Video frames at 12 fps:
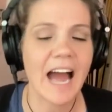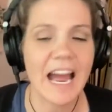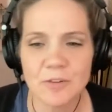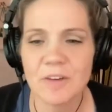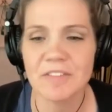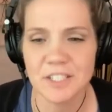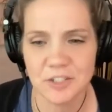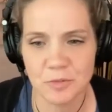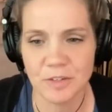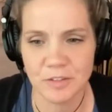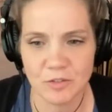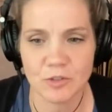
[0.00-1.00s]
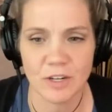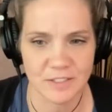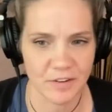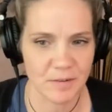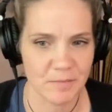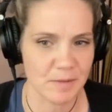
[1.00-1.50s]
I do have an issue with trust
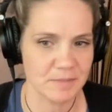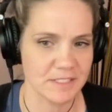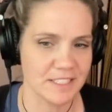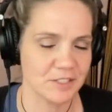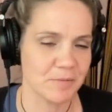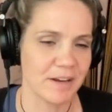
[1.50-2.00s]
fund babies teaching